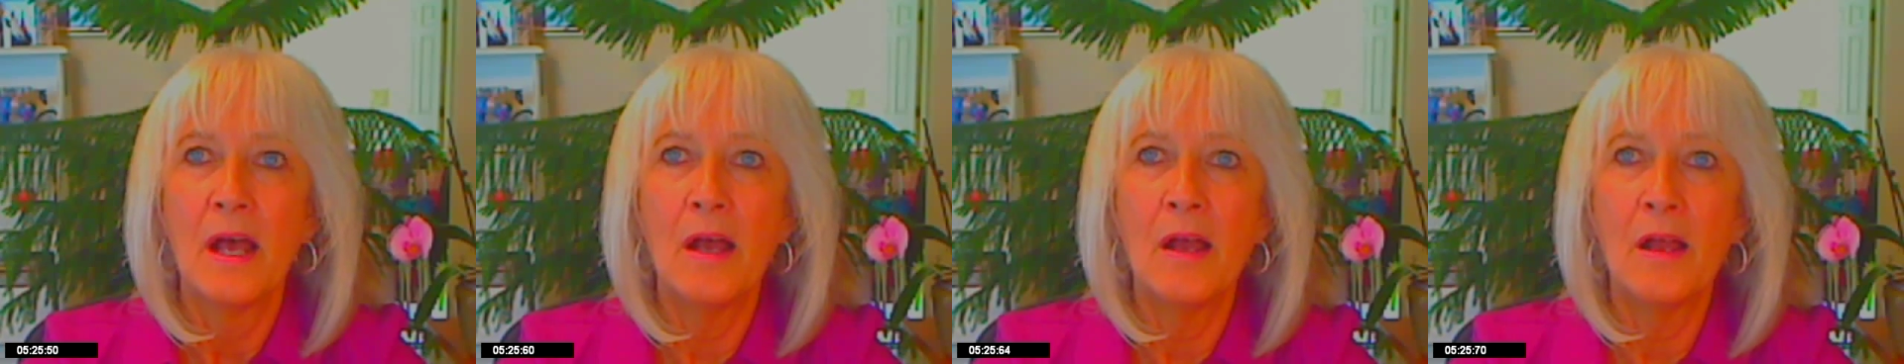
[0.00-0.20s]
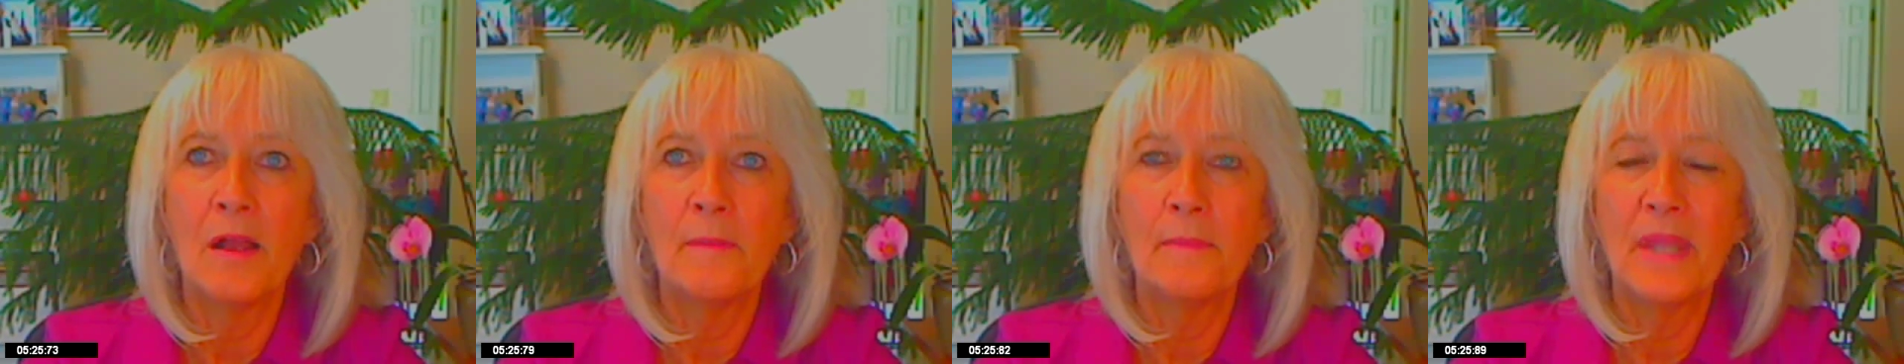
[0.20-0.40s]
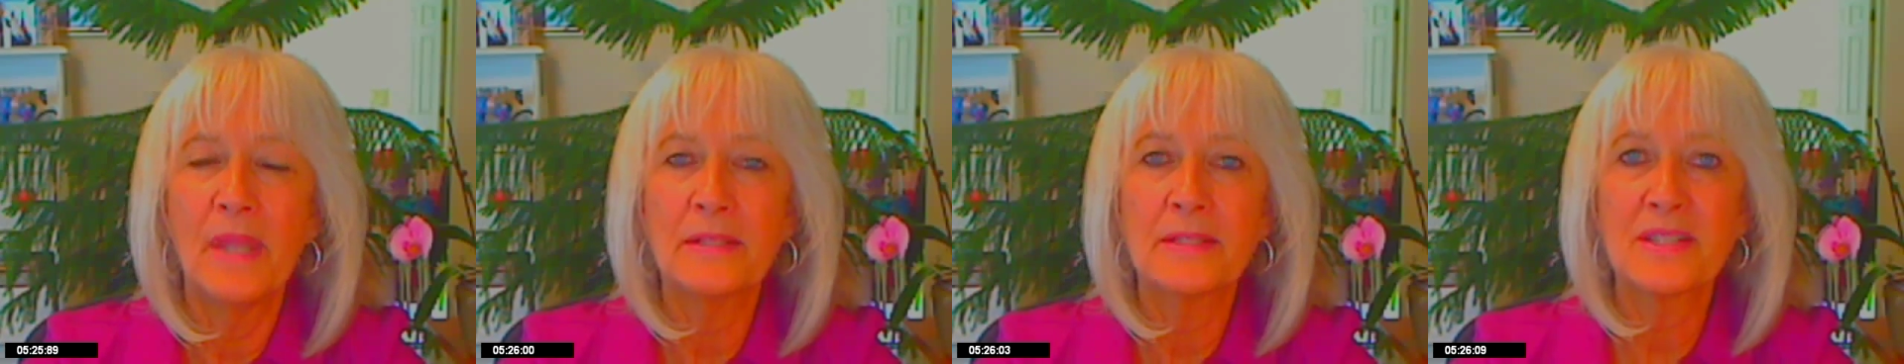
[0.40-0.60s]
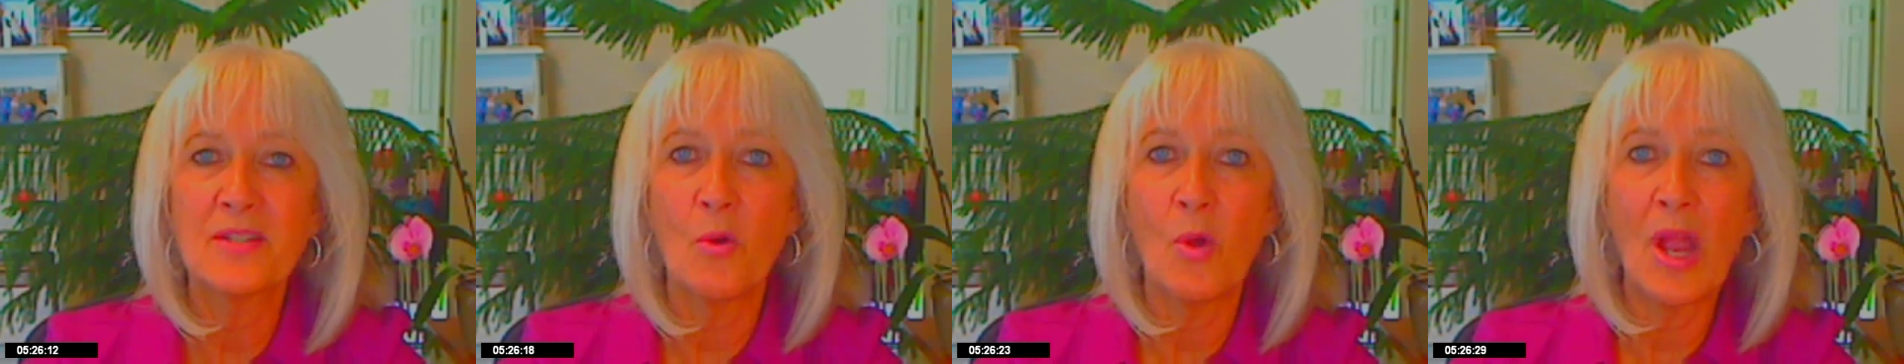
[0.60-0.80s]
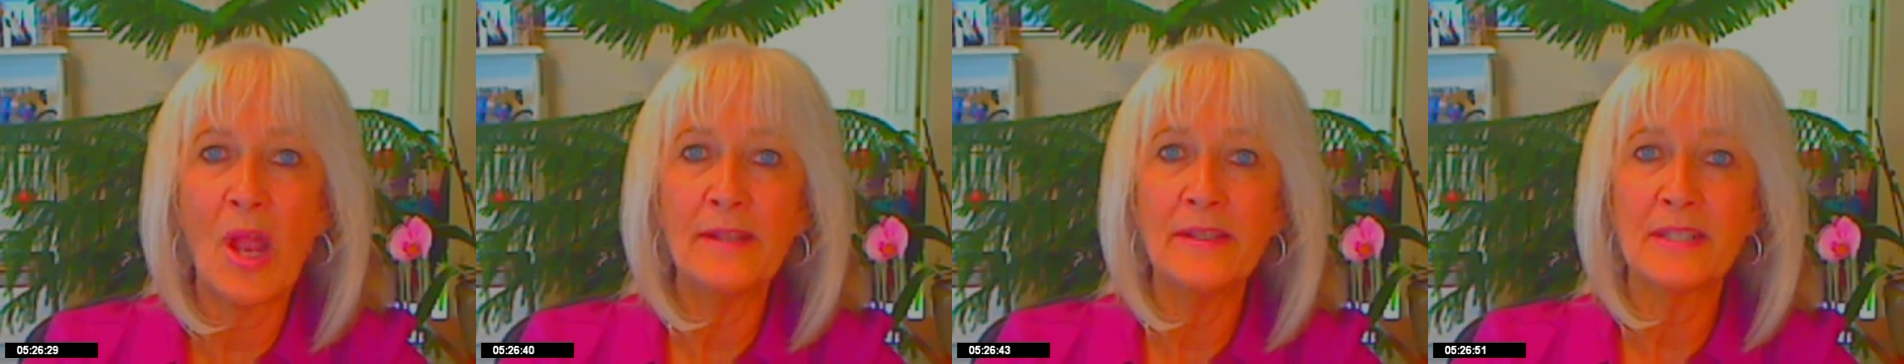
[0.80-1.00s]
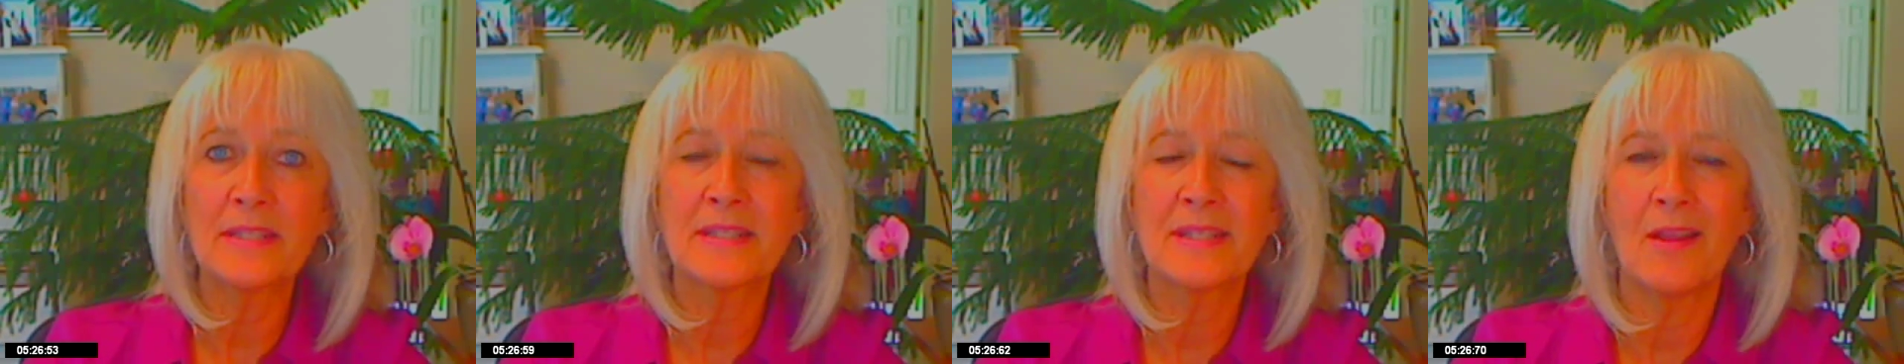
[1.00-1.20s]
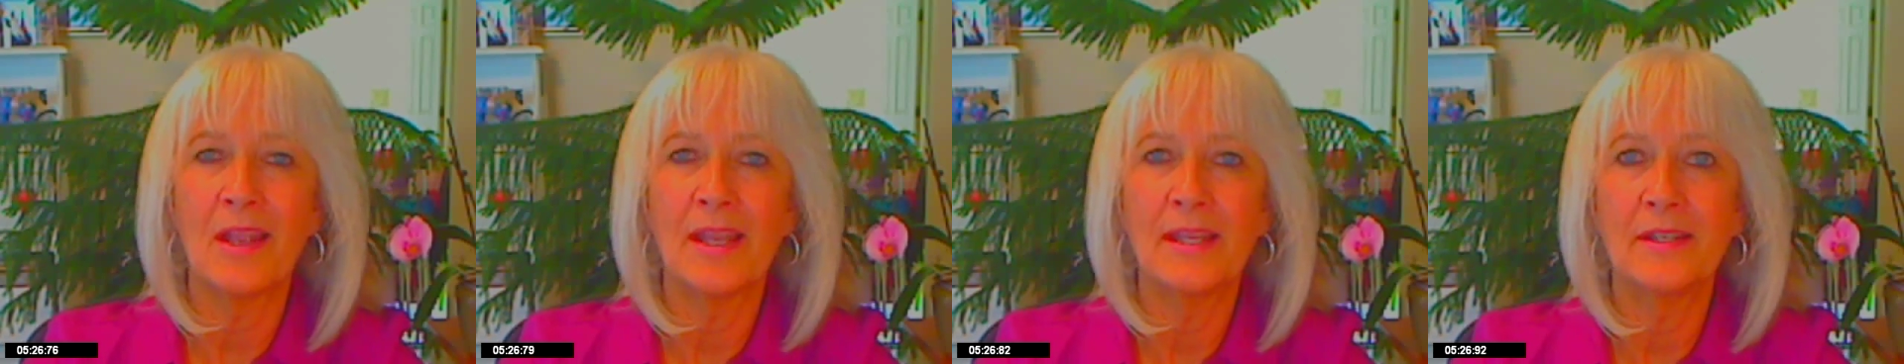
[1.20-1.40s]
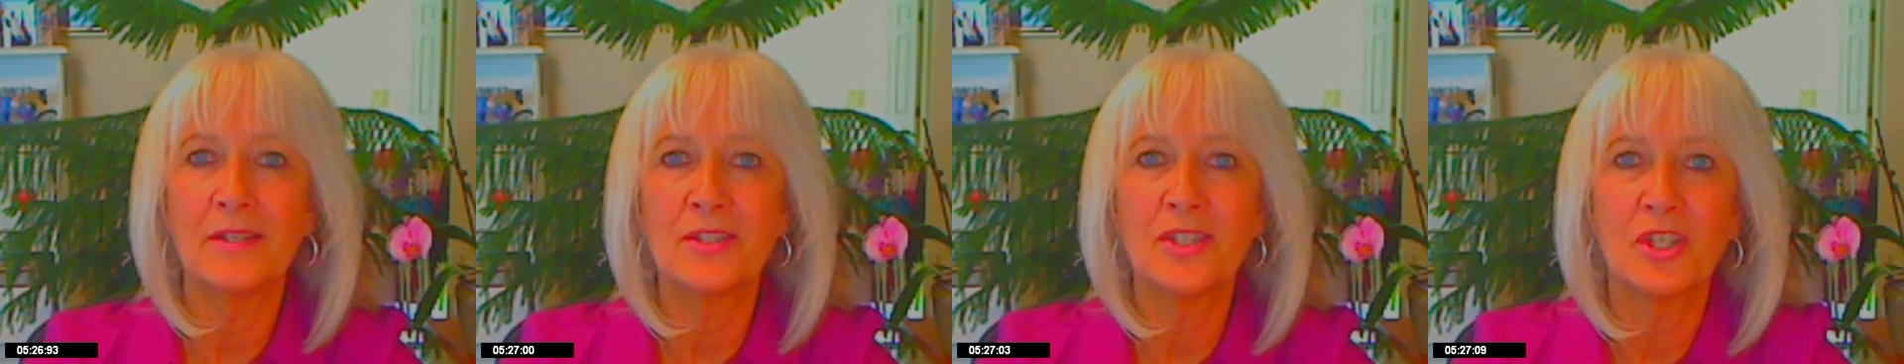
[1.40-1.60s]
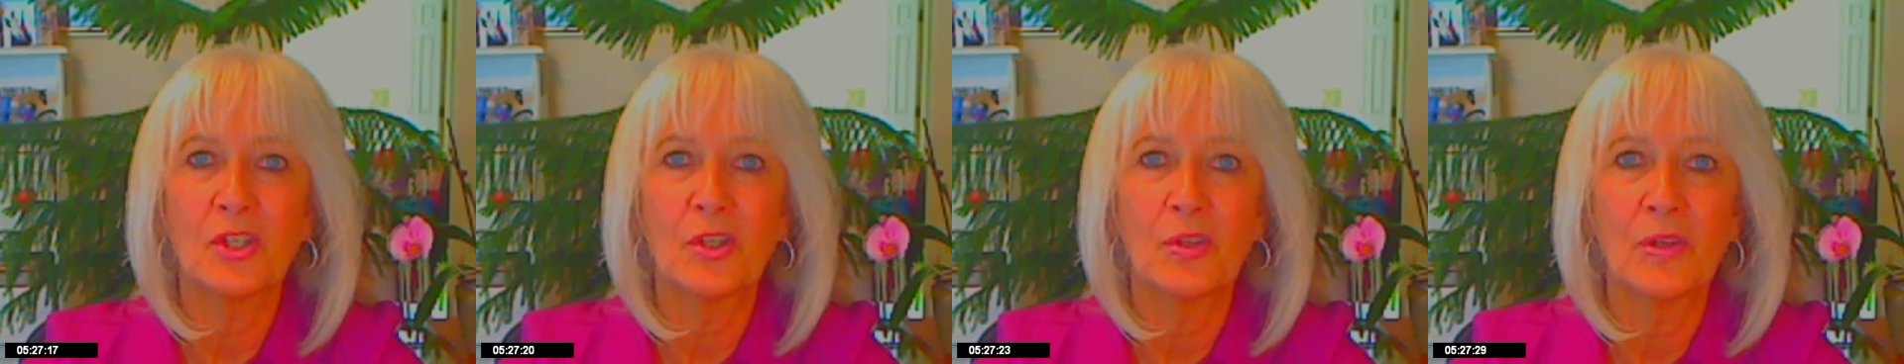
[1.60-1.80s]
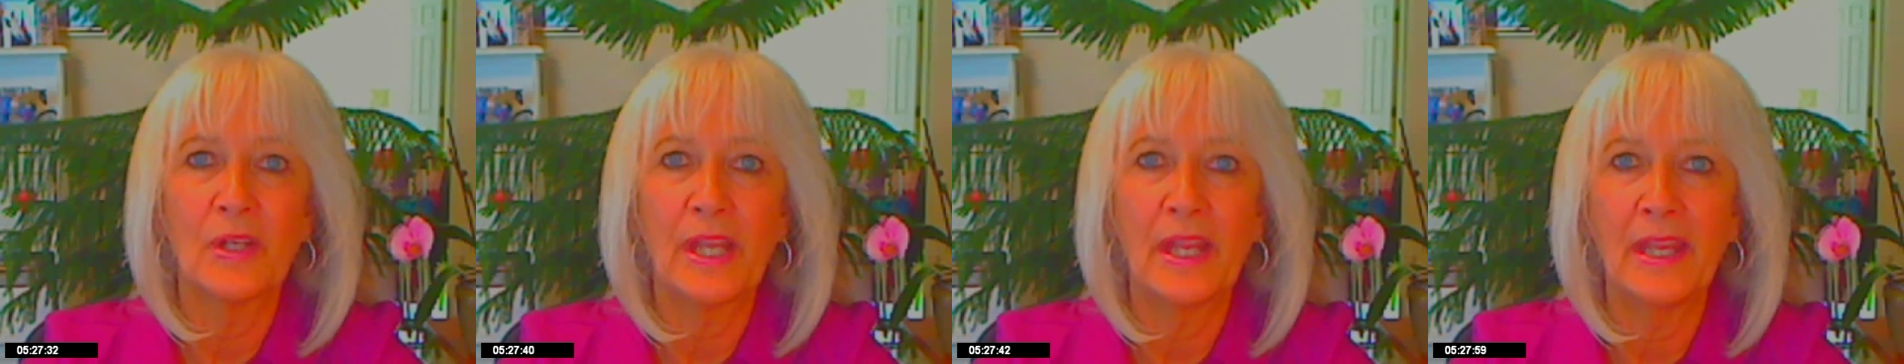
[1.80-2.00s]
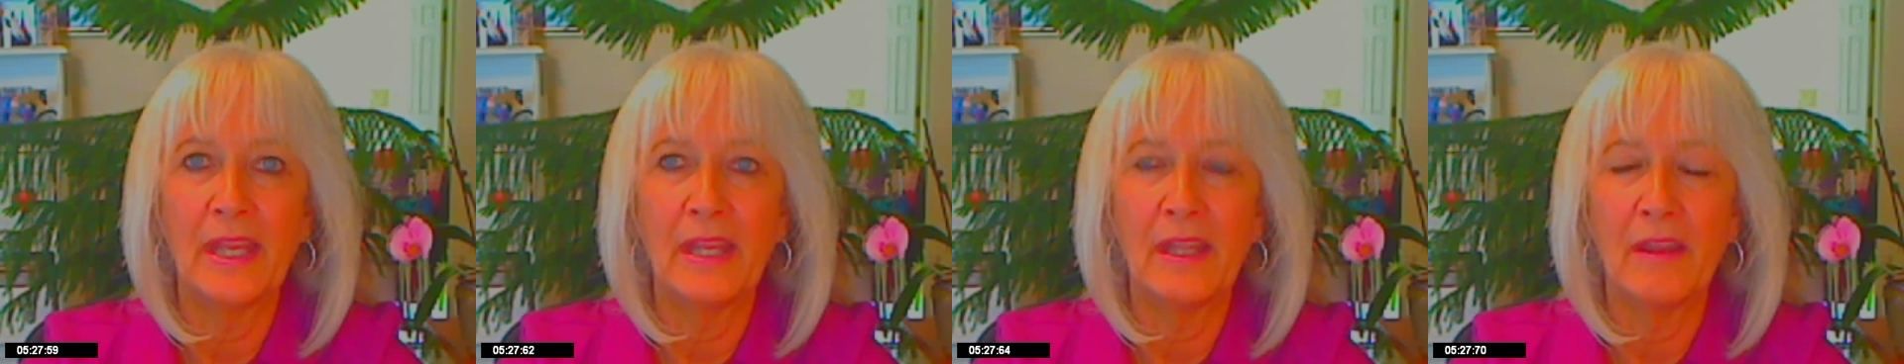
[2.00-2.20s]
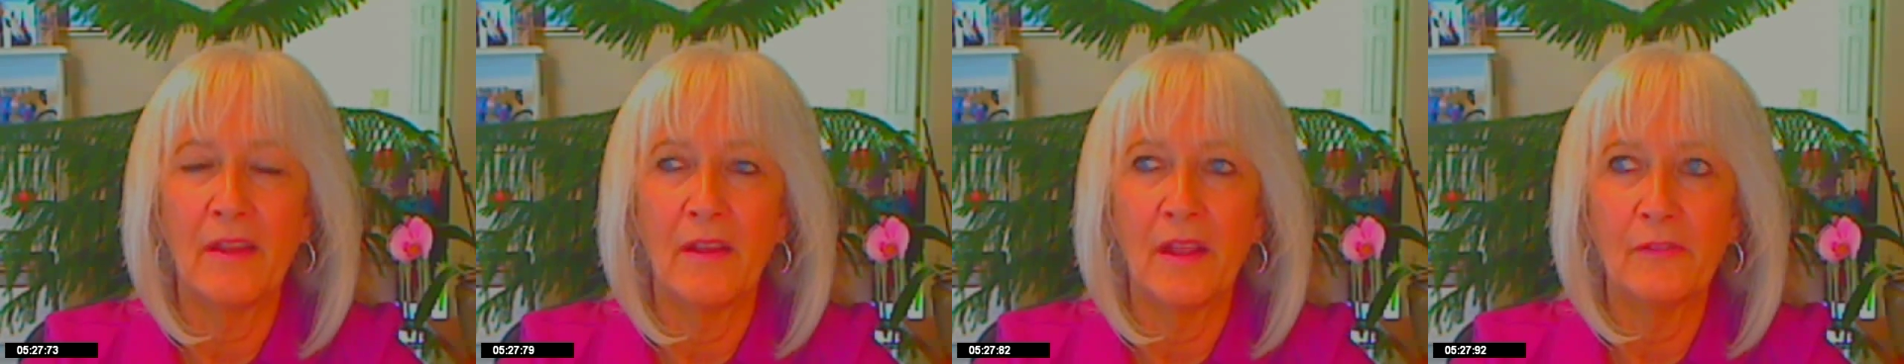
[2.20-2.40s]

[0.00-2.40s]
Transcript: And so I decided to create